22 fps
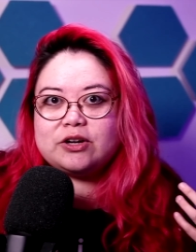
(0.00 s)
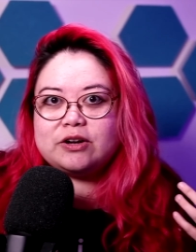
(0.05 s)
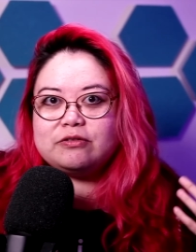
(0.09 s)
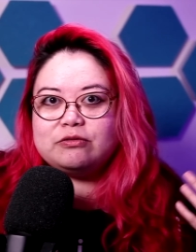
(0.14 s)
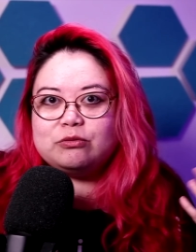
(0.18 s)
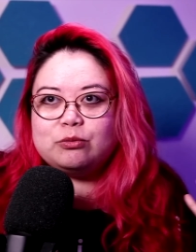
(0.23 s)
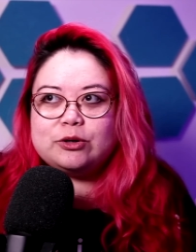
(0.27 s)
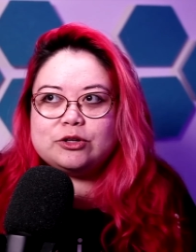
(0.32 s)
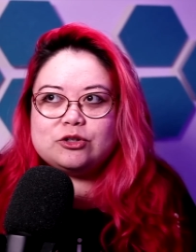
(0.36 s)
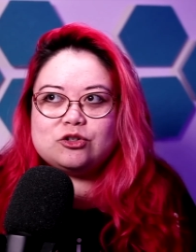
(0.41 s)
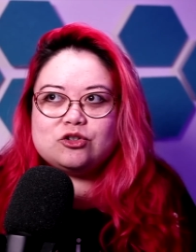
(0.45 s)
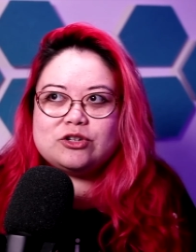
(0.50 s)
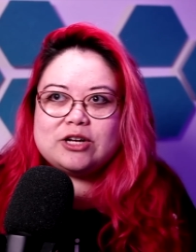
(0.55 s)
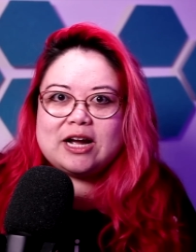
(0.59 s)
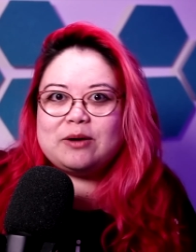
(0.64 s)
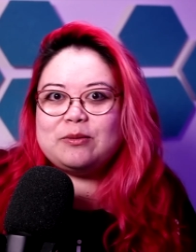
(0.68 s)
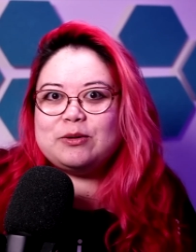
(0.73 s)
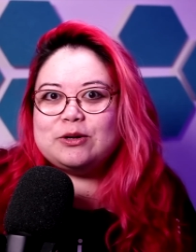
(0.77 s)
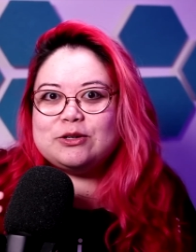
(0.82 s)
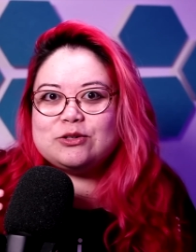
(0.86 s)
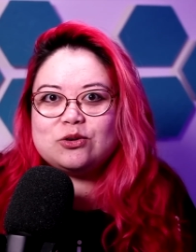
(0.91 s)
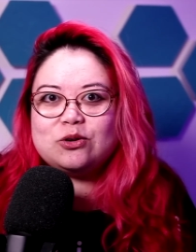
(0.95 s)
which now
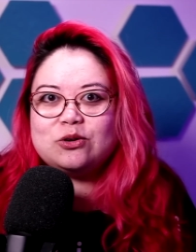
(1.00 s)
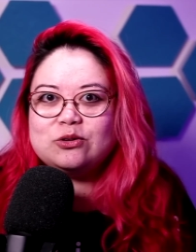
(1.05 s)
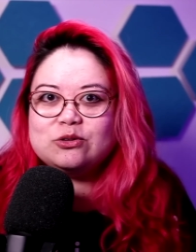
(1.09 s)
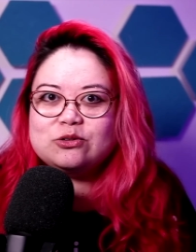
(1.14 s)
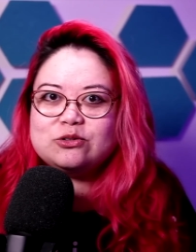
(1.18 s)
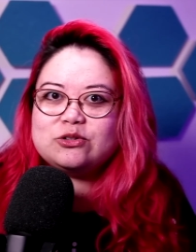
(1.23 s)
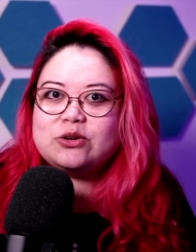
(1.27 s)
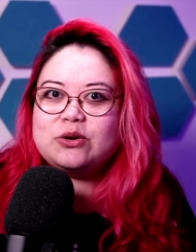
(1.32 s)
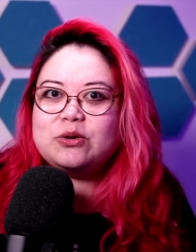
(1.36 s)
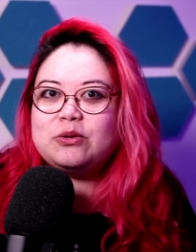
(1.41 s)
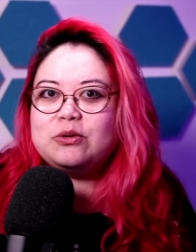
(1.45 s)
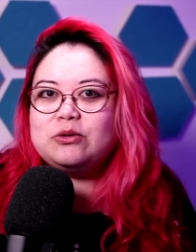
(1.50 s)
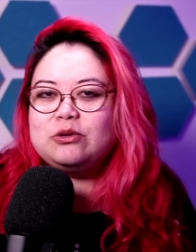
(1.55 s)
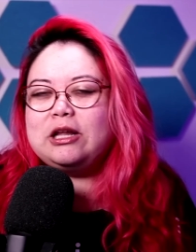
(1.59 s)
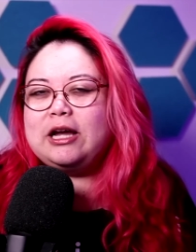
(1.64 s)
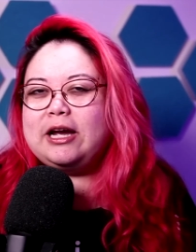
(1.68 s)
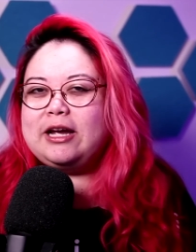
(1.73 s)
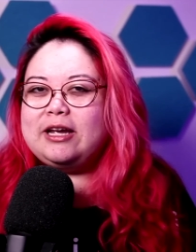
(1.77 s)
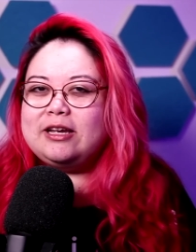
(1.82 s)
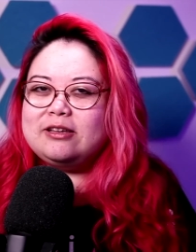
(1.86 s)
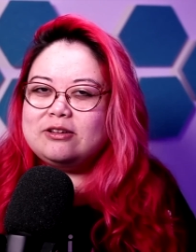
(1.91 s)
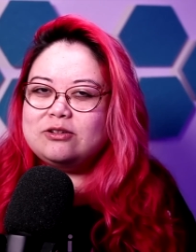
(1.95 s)
is also like
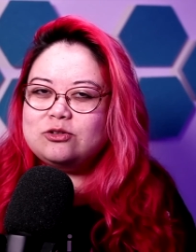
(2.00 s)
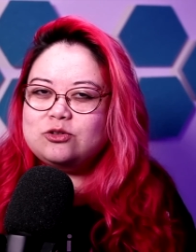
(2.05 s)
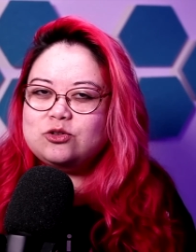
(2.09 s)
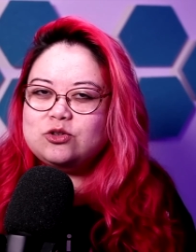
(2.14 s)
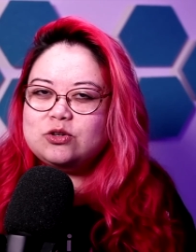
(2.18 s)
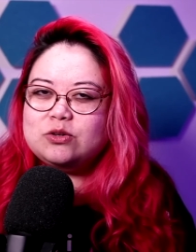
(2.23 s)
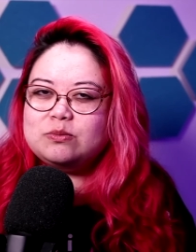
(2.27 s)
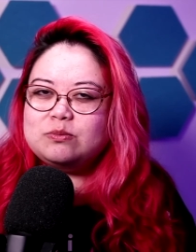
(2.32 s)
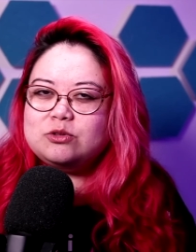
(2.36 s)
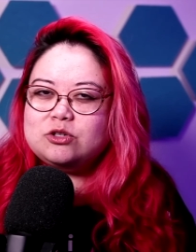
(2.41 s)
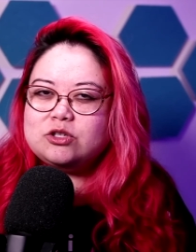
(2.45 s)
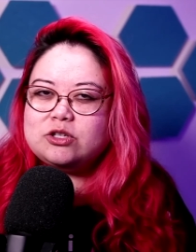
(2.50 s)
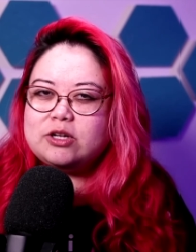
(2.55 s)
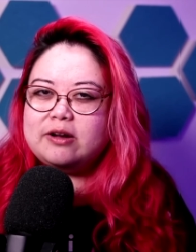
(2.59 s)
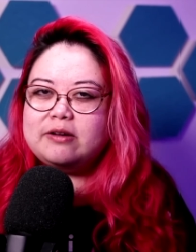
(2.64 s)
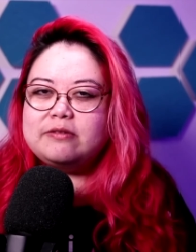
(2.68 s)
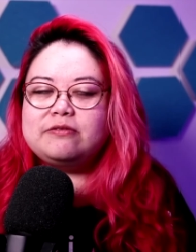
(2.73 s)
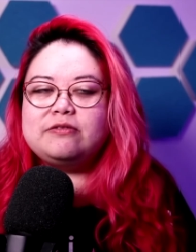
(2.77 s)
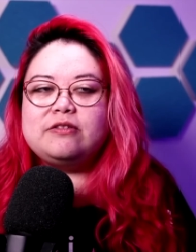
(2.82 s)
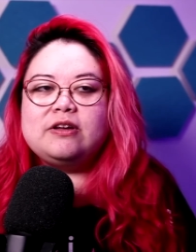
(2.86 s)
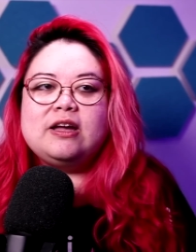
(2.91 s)
YouTube stuff.